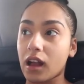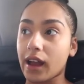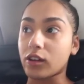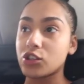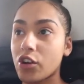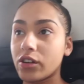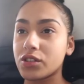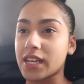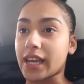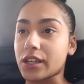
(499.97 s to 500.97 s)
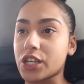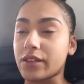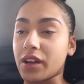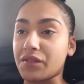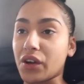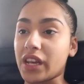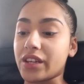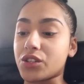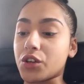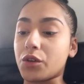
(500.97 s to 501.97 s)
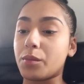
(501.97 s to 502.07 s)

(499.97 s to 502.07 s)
and I try not to itch even if I need to